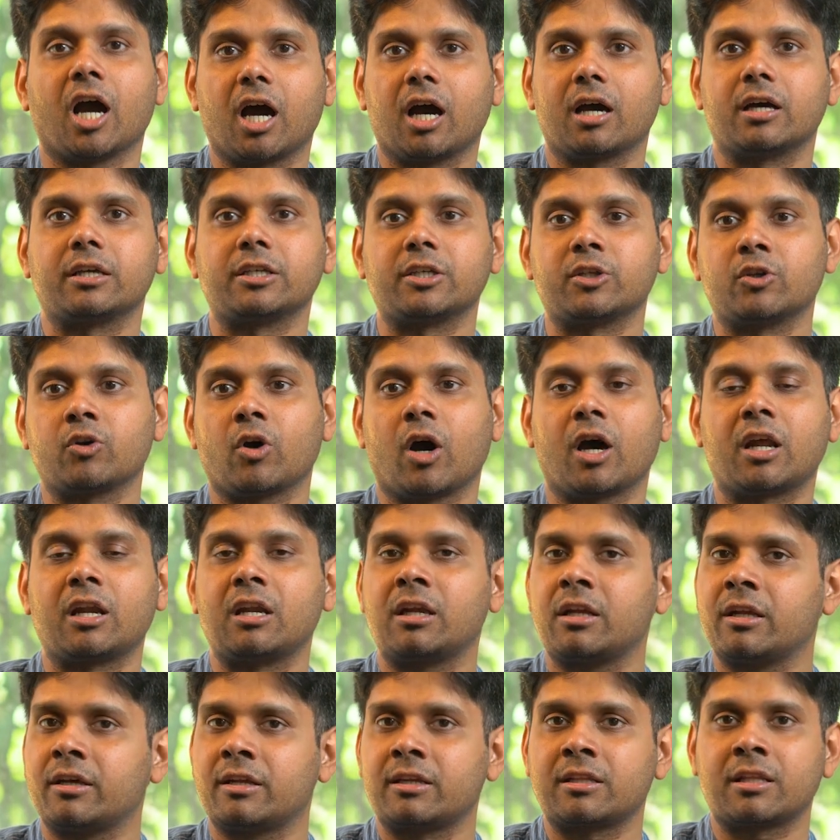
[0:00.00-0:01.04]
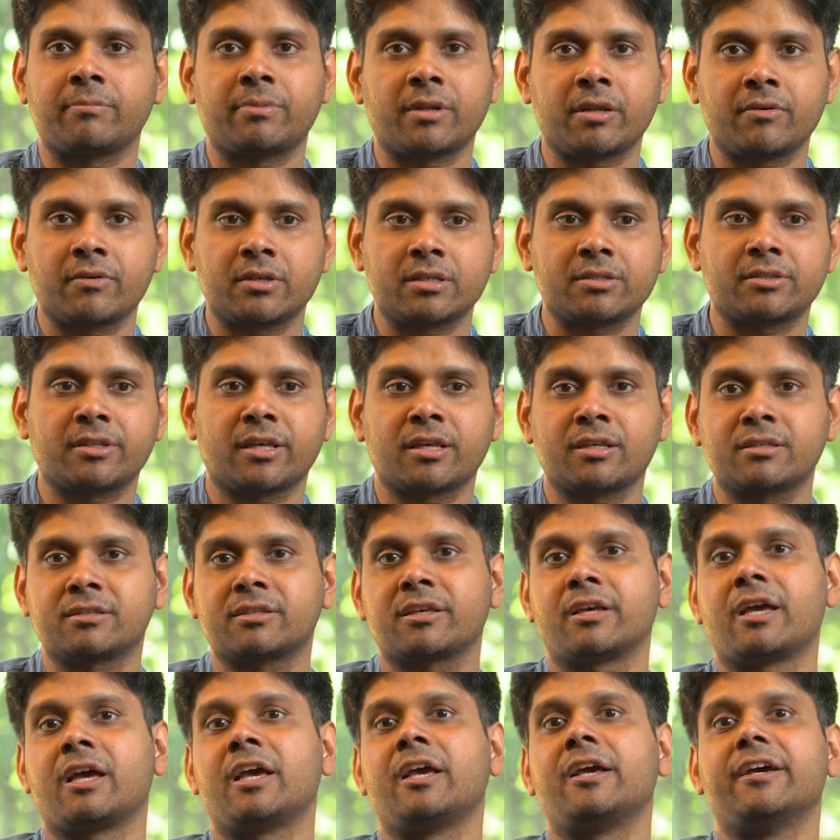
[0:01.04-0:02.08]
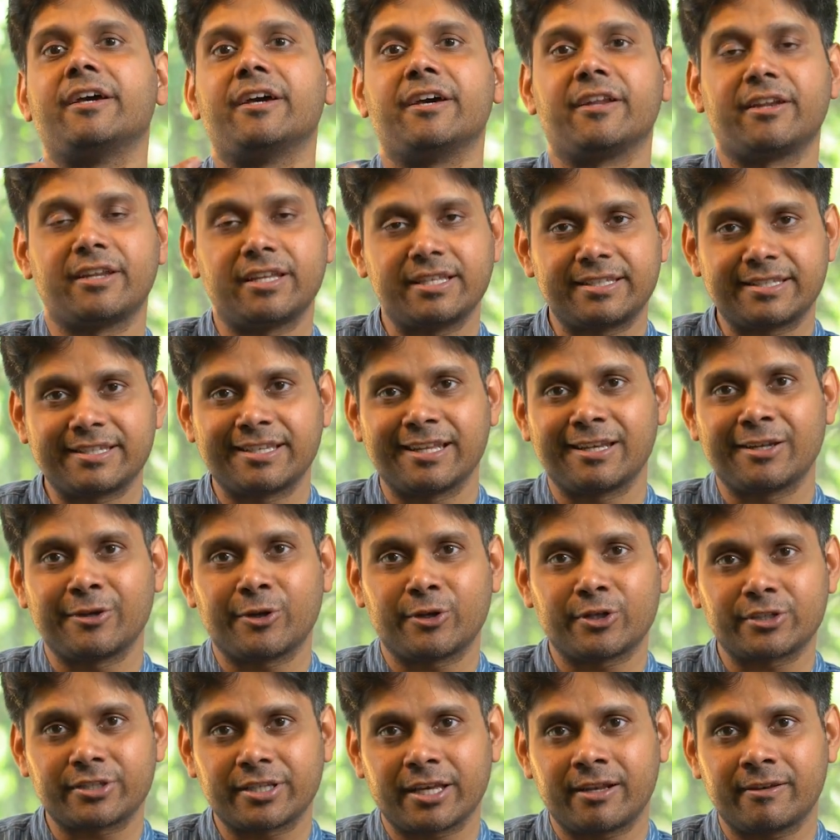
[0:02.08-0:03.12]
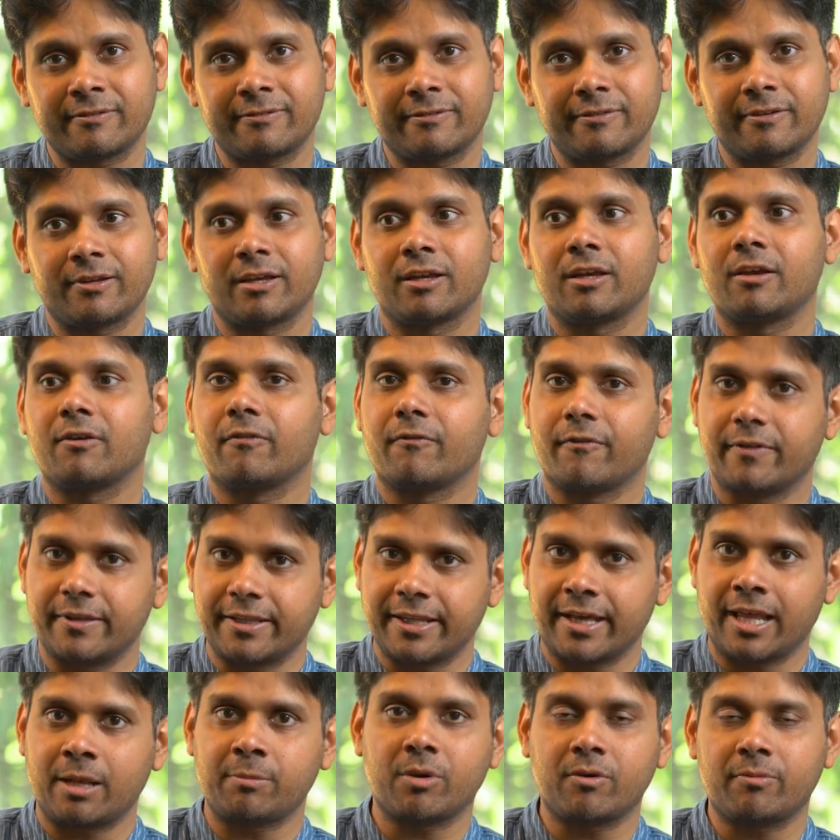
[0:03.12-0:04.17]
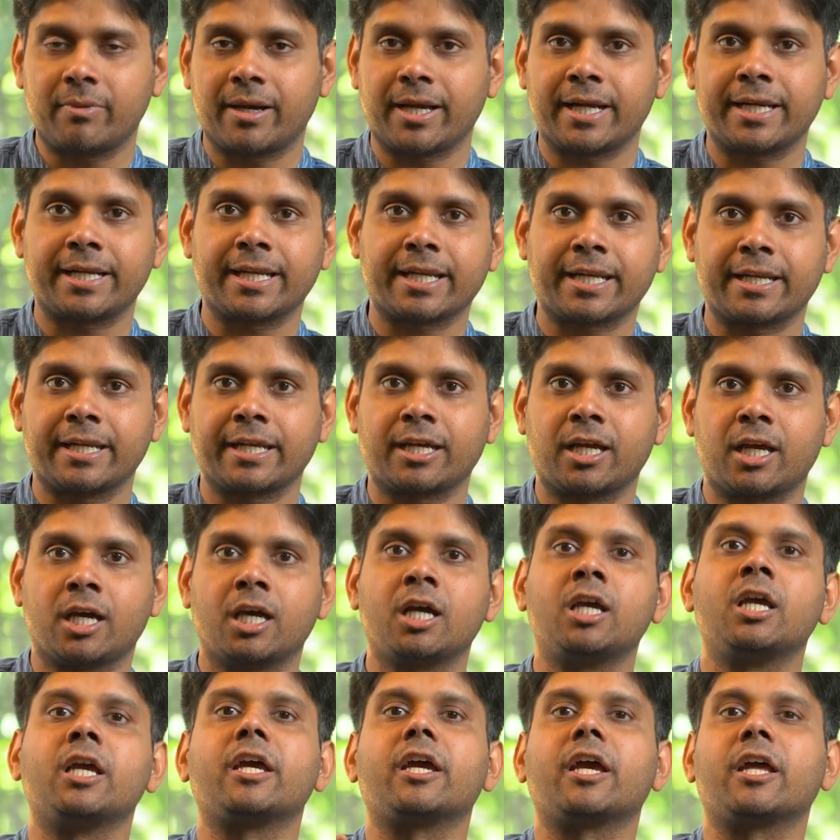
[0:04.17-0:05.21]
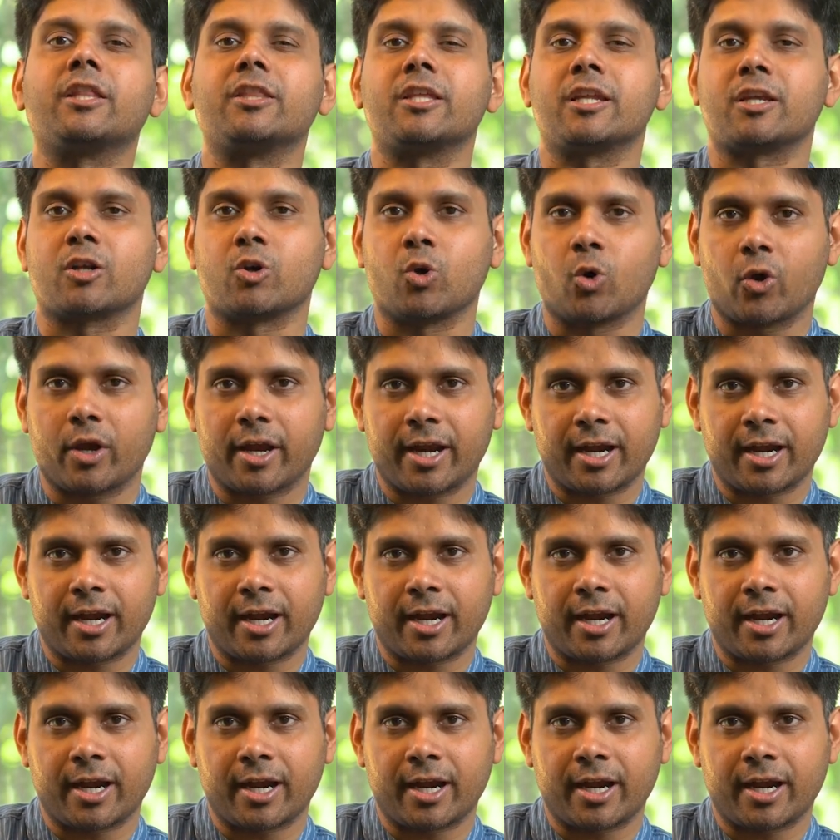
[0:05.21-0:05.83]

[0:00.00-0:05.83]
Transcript: Uh, you know, unlearn the previous things, reskill yourself with the help of Biotecnika, and then go